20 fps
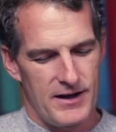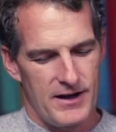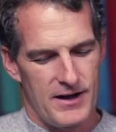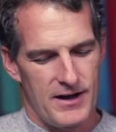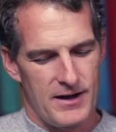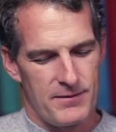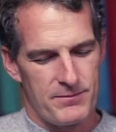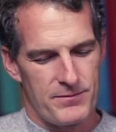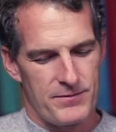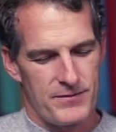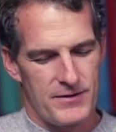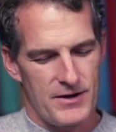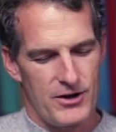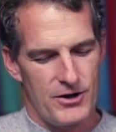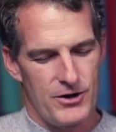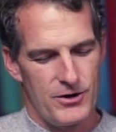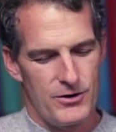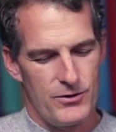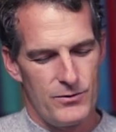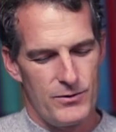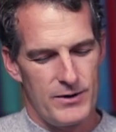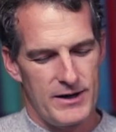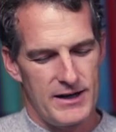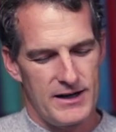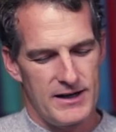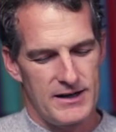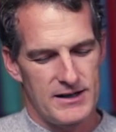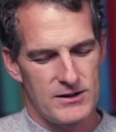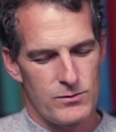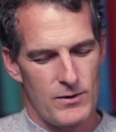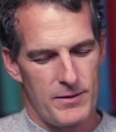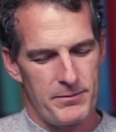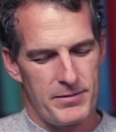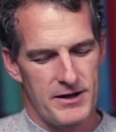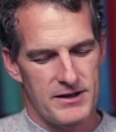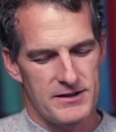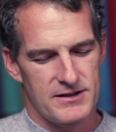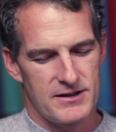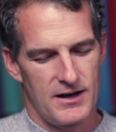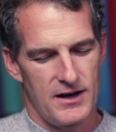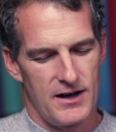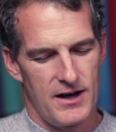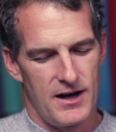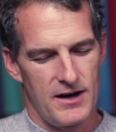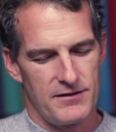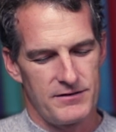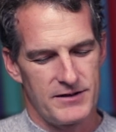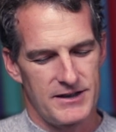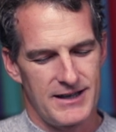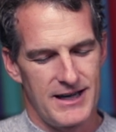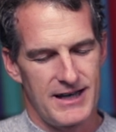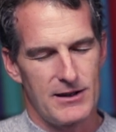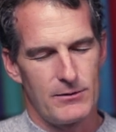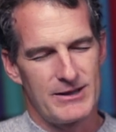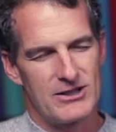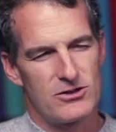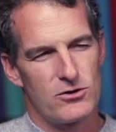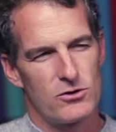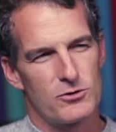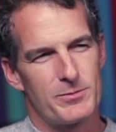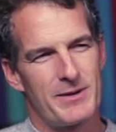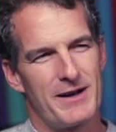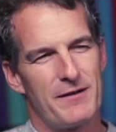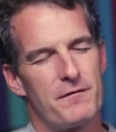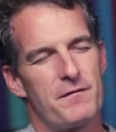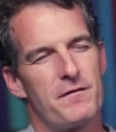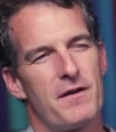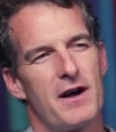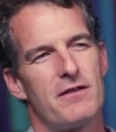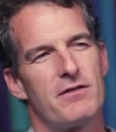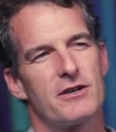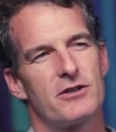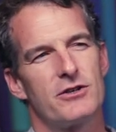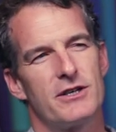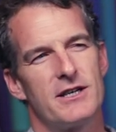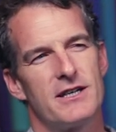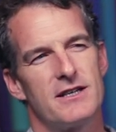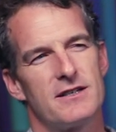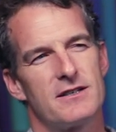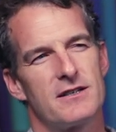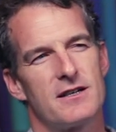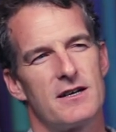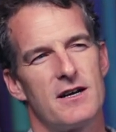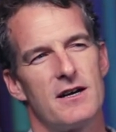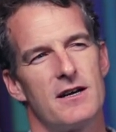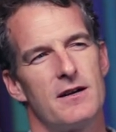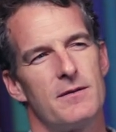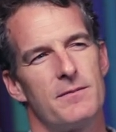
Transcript: Um, who is one person alive today that we talked about in 500 years' time?